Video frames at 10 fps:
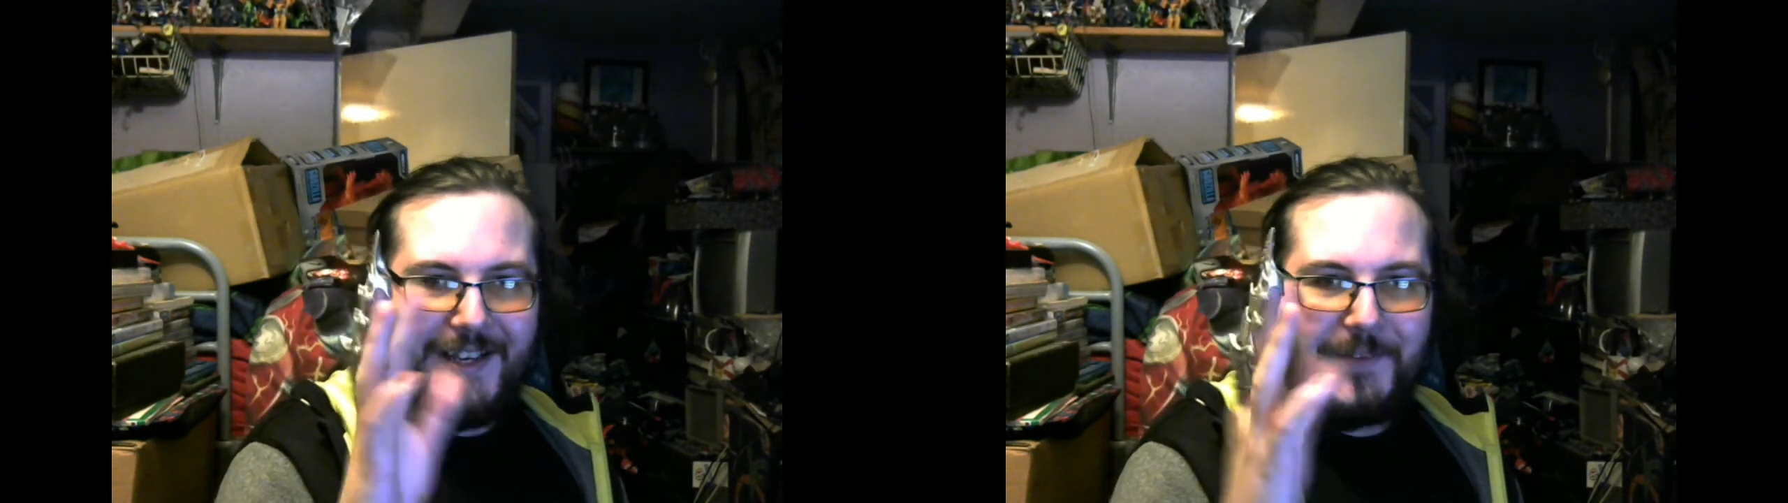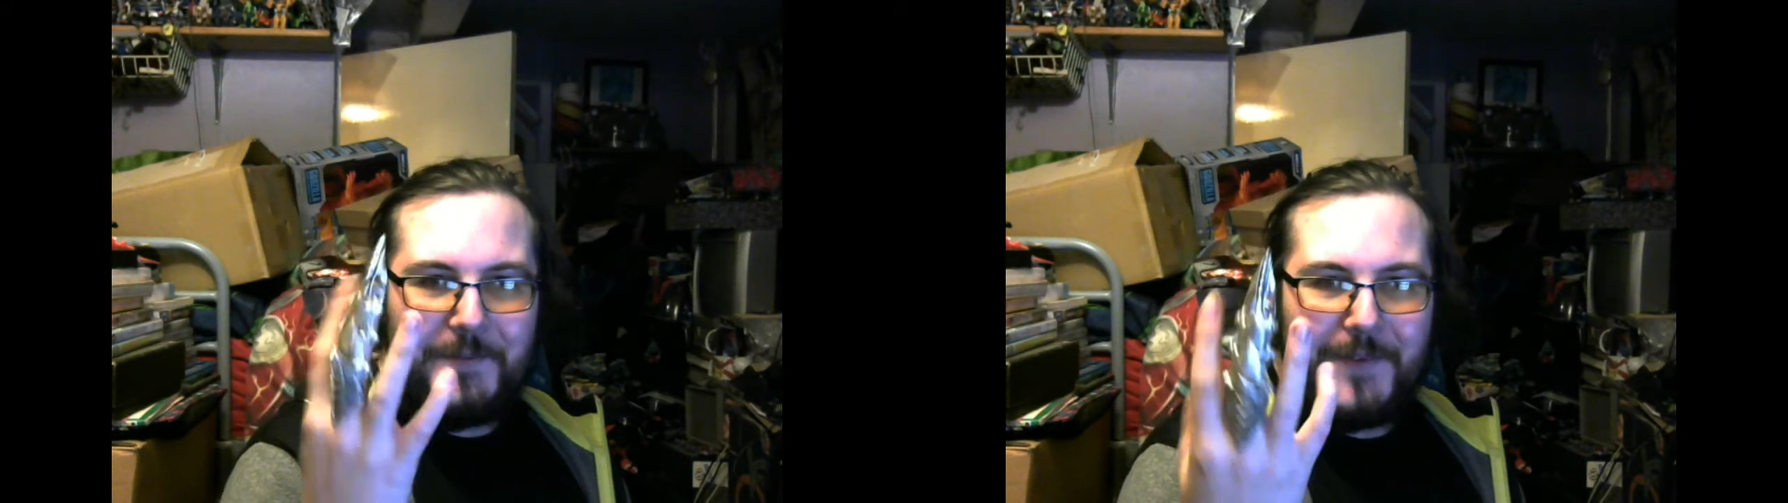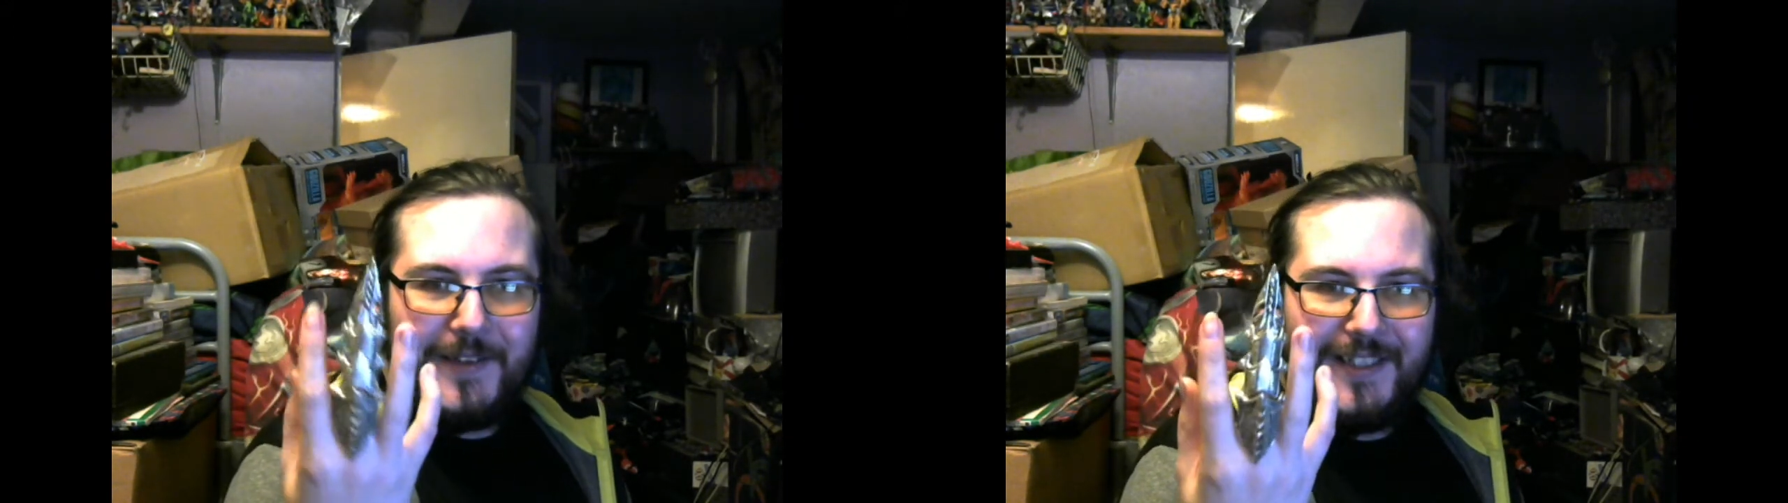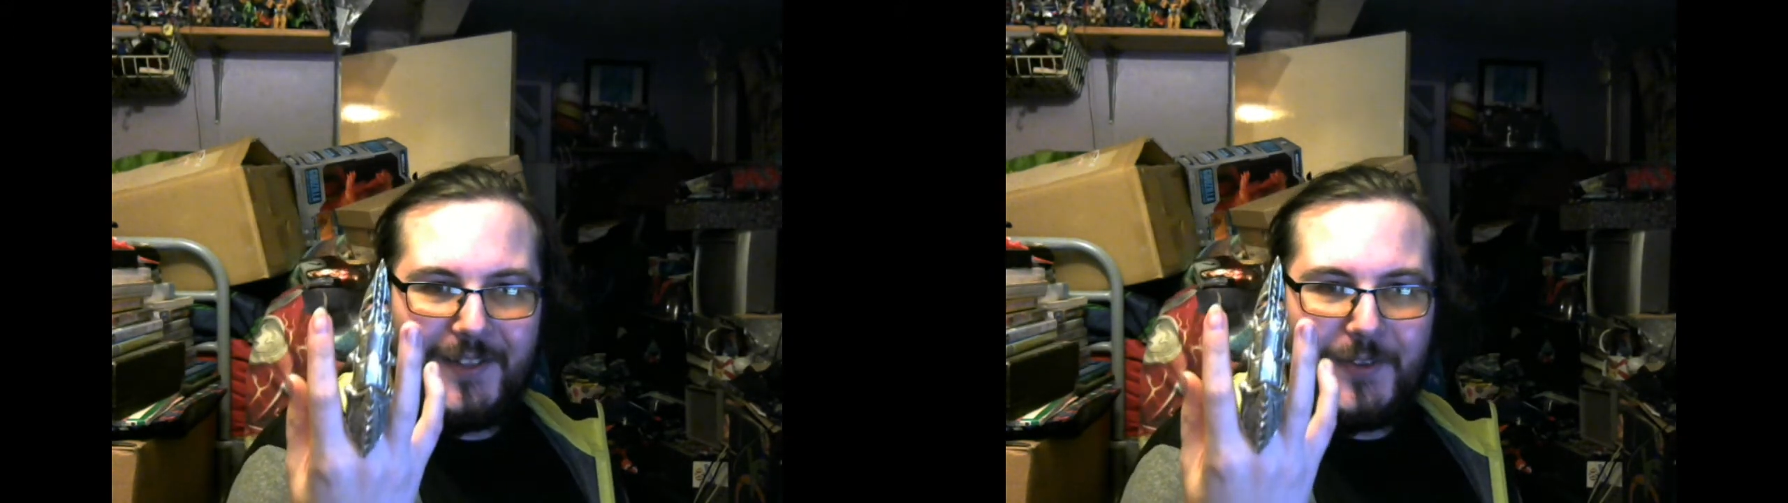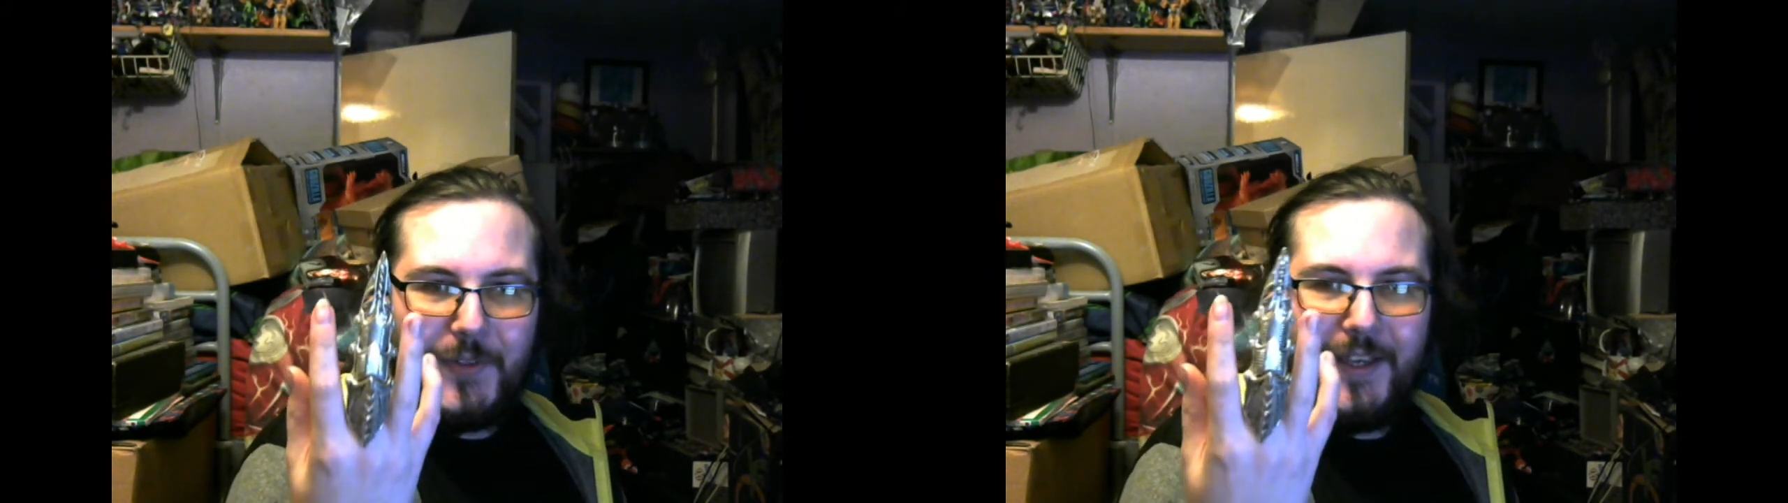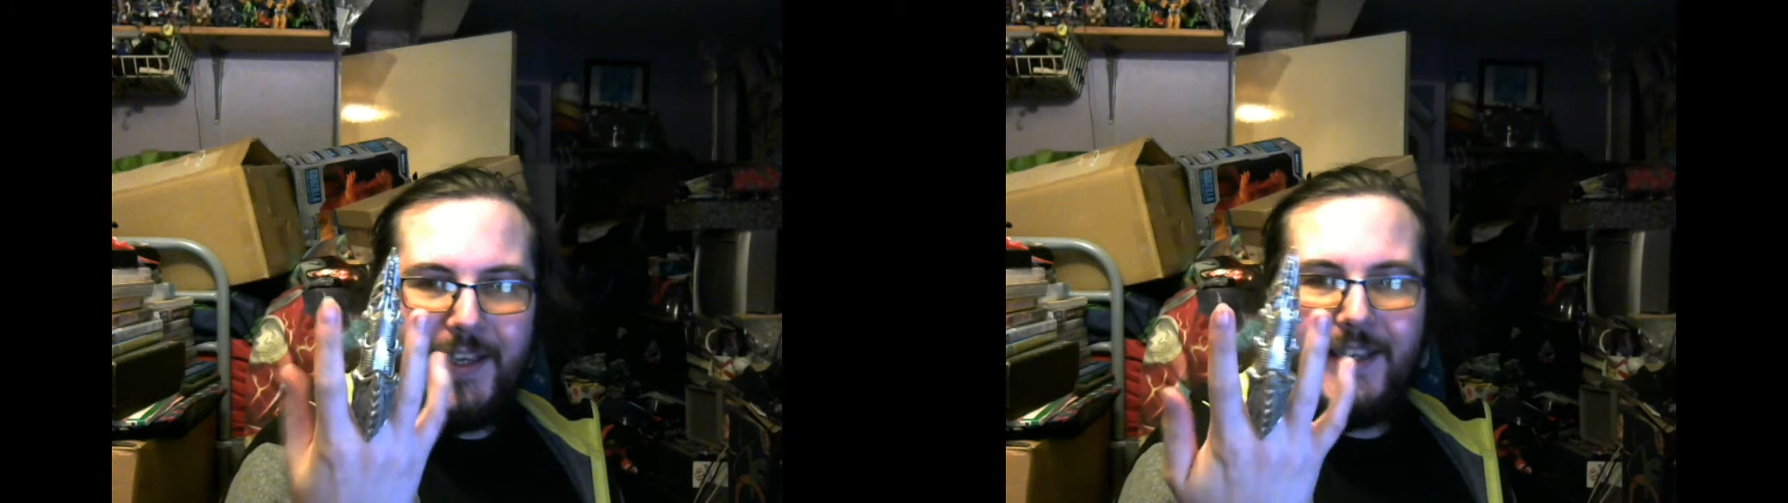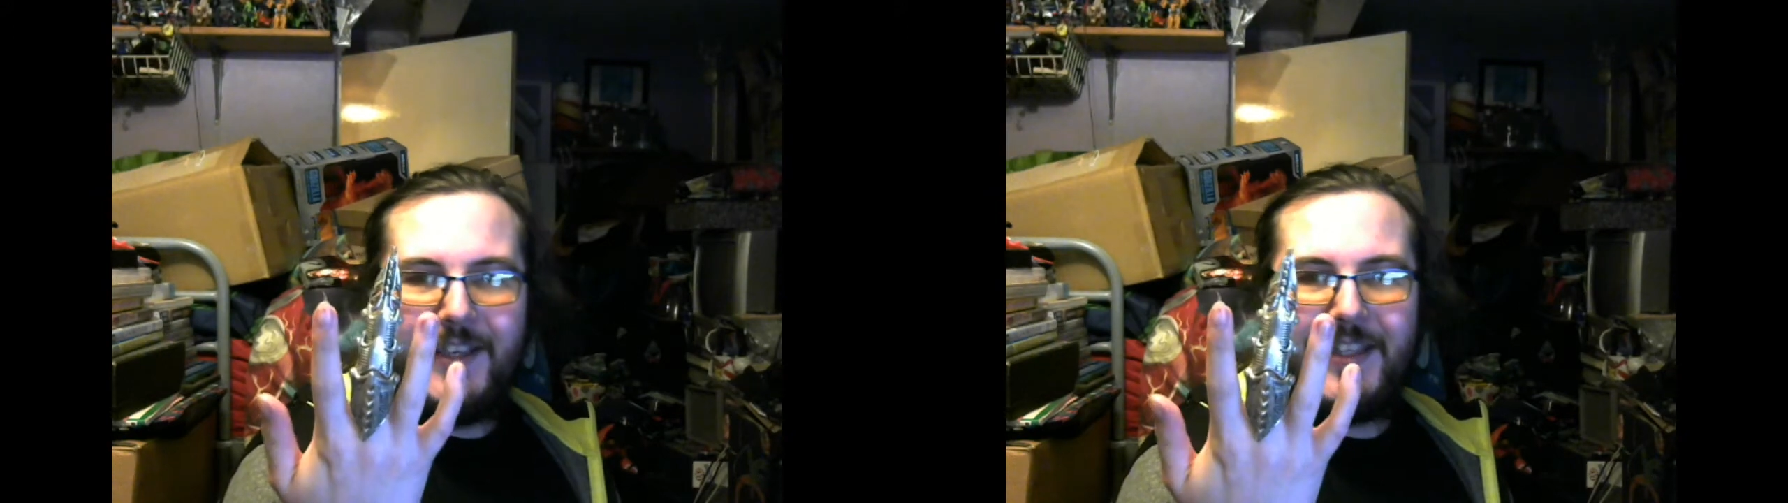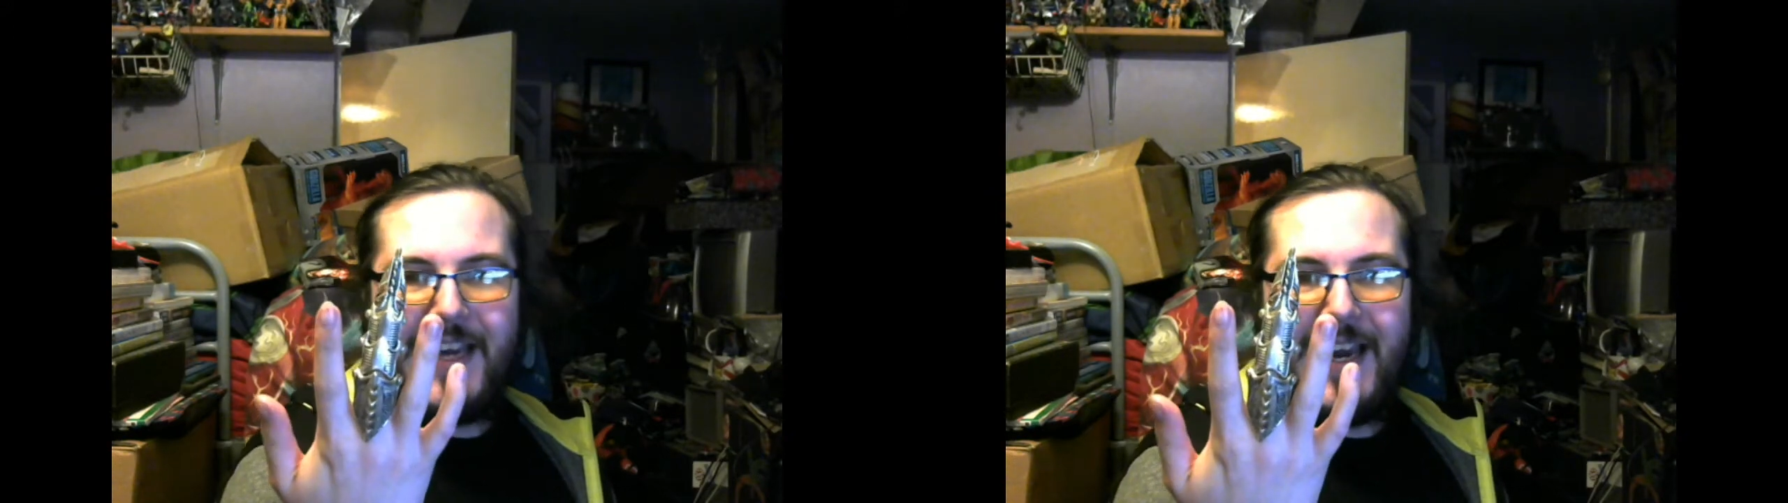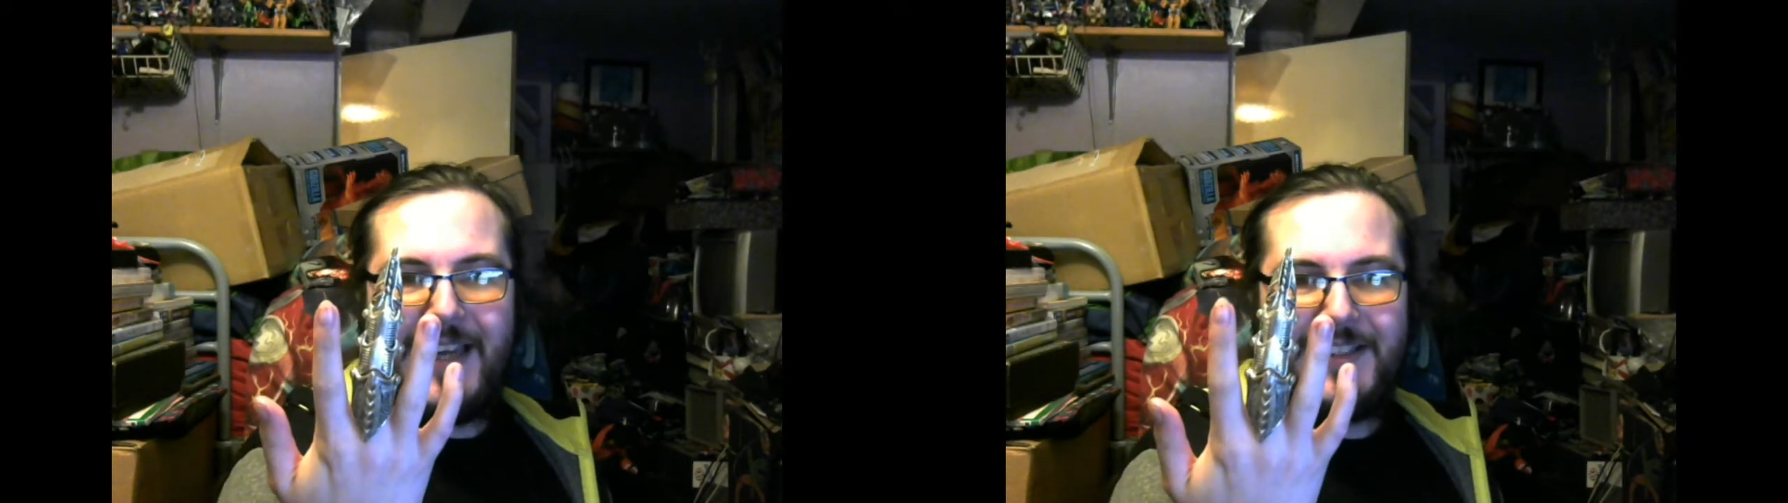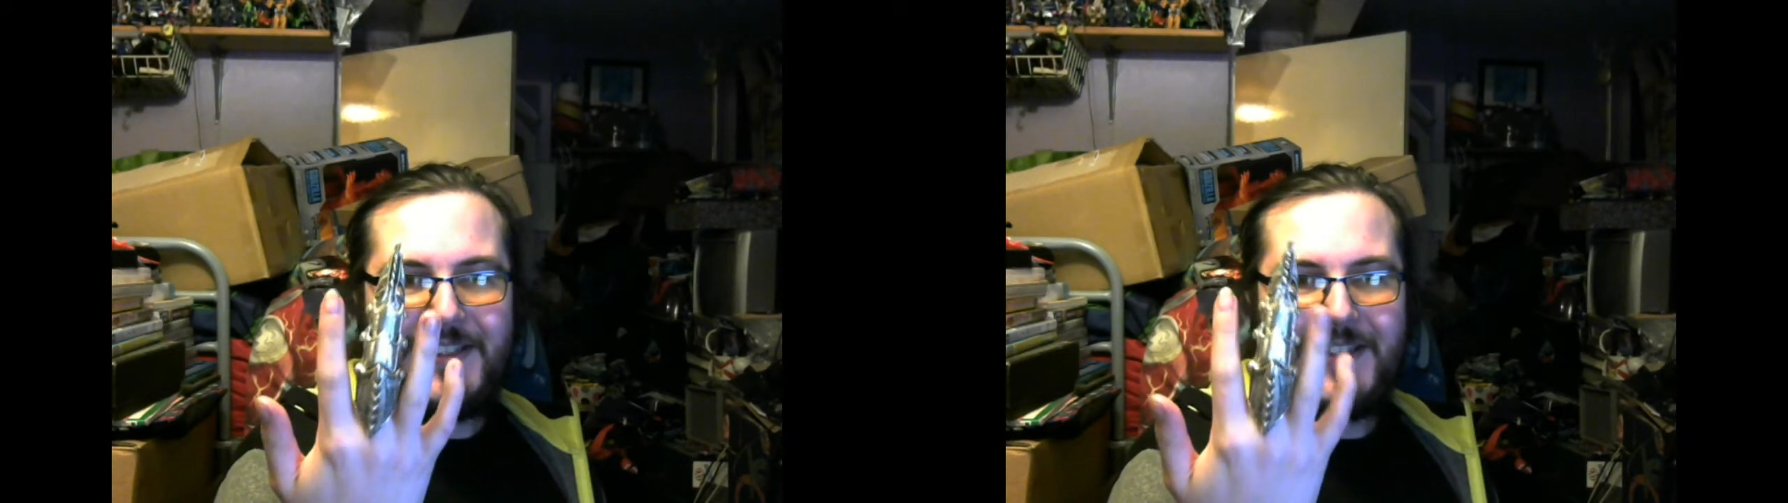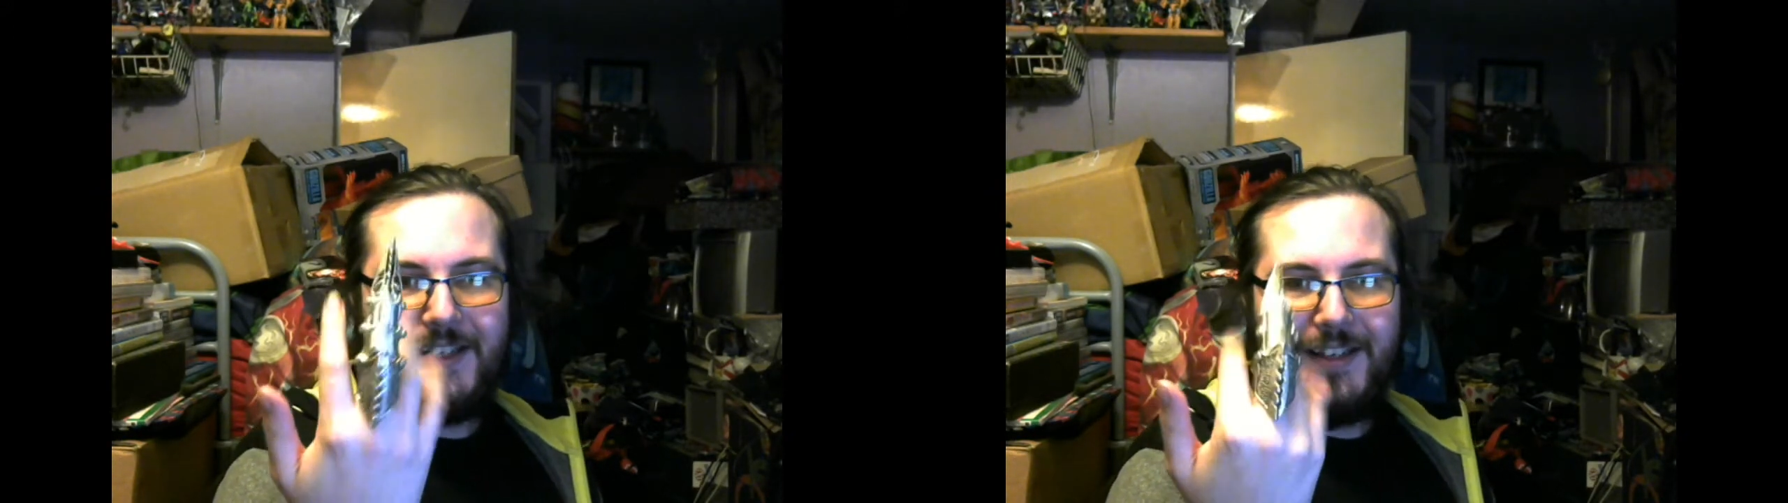a funny little thing that